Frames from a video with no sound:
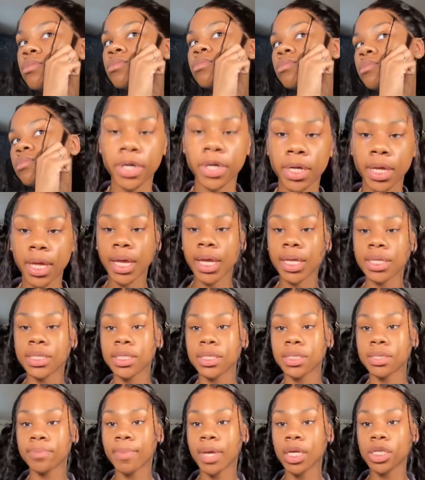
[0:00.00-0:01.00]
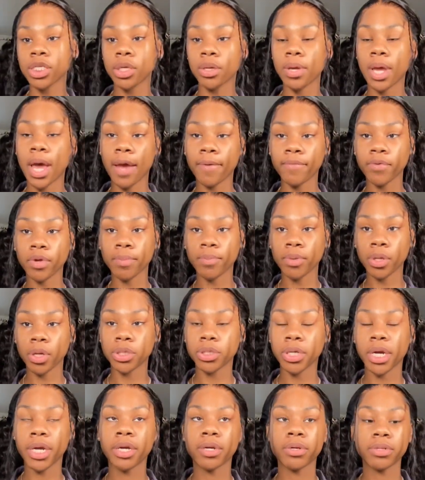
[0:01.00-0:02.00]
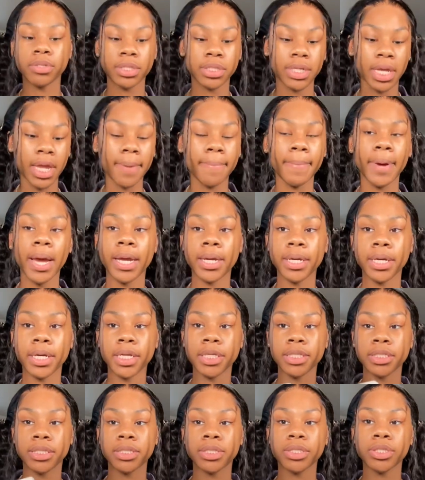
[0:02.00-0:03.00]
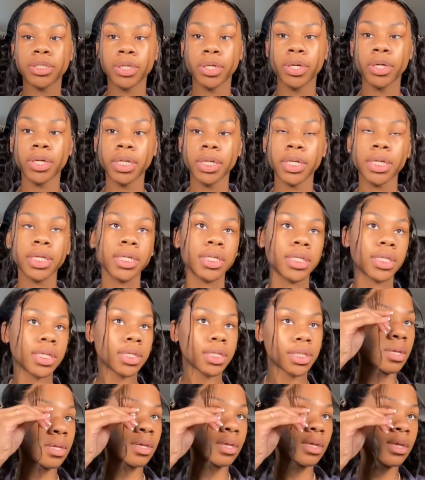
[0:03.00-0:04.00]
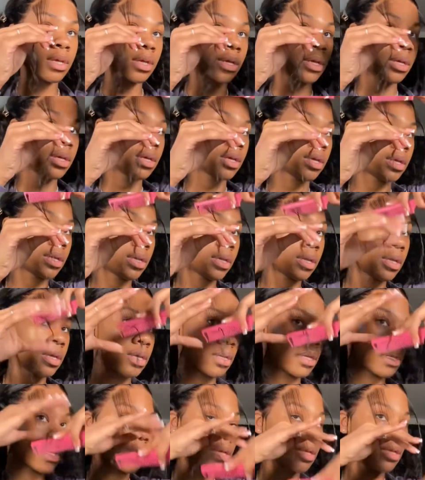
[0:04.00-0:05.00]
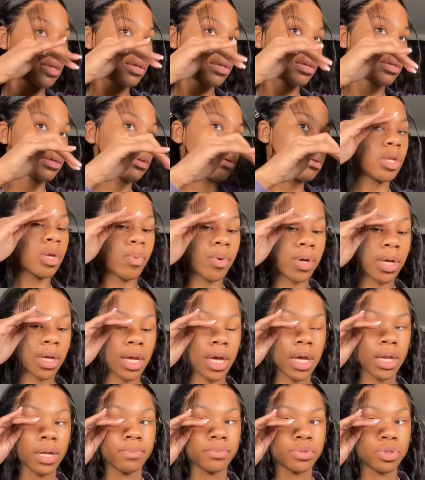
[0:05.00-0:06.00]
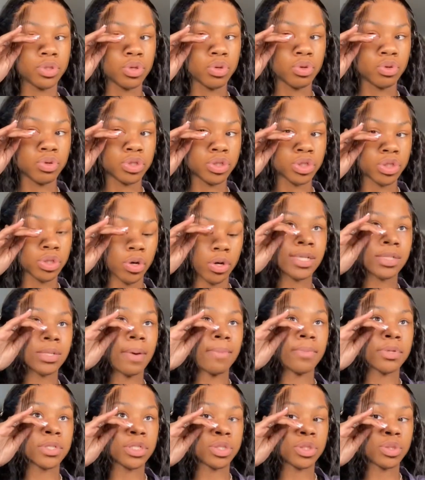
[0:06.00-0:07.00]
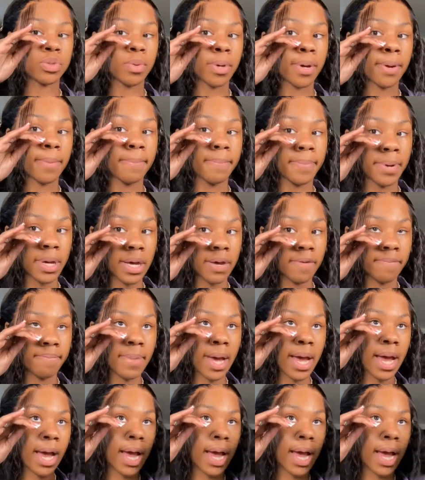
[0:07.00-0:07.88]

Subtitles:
For the edges, make sure you have your blow dryer on standby because you're going to need this. You don't want to cut them too short, so I'm going to just do above my